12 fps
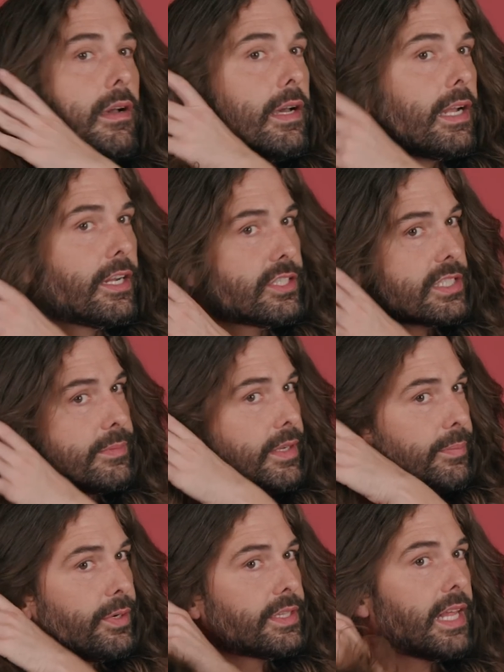and I just am gonna
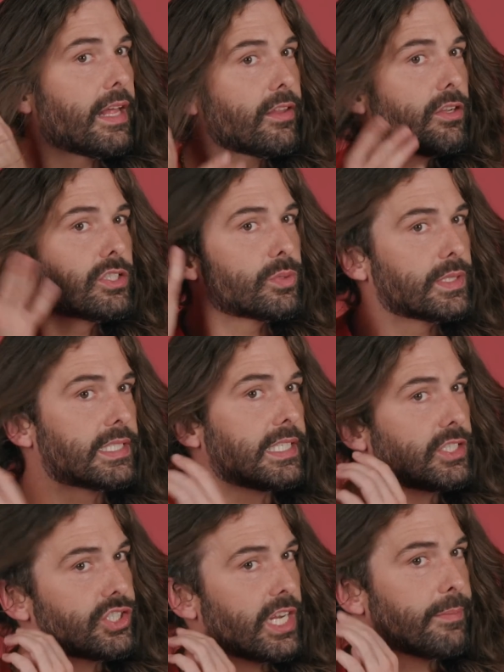put that little
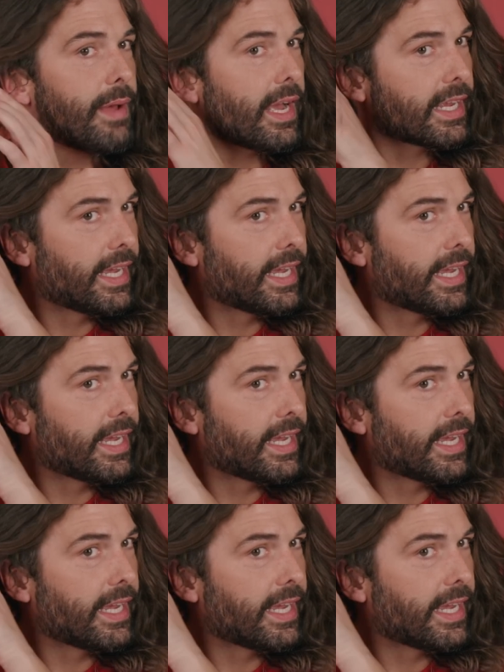twisting shape back